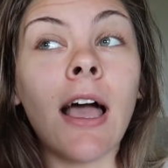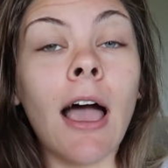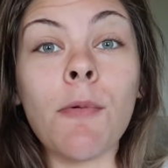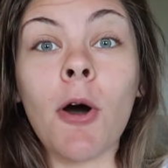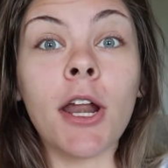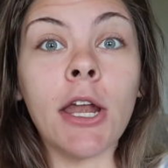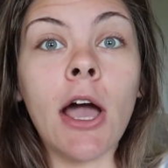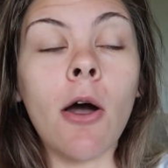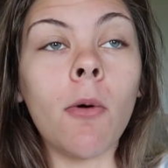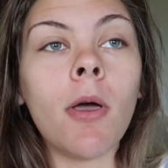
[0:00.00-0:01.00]
I want to
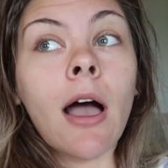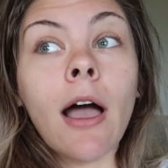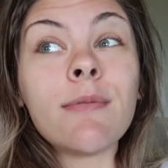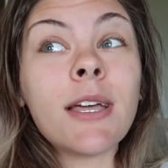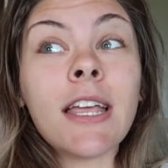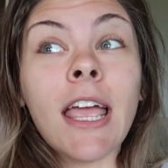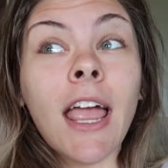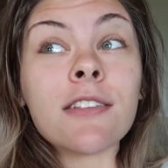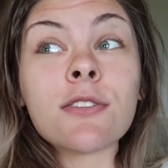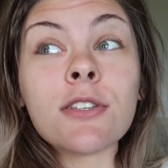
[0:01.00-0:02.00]
know. I'm going to
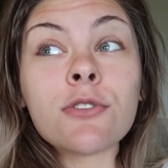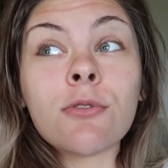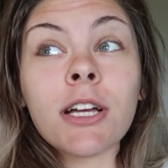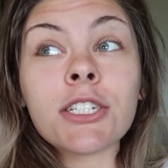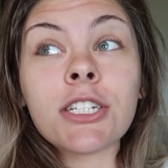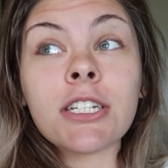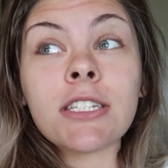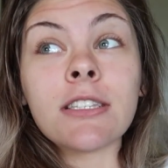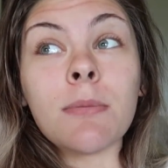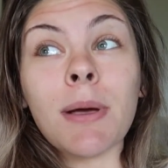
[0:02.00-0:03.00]
answer this question
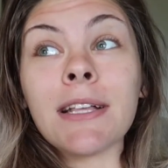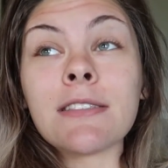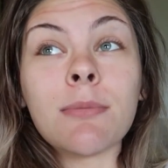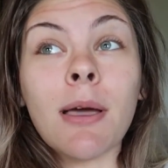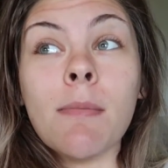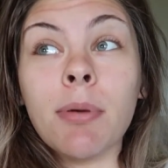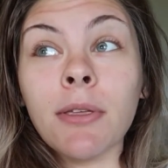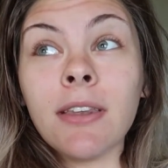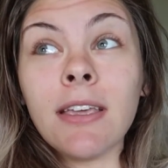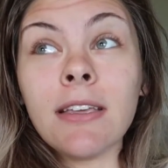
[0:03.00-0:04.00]
to the best of my
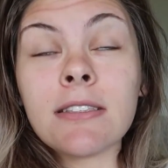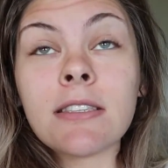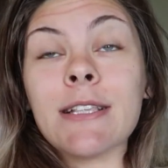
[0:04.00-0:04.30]
abilities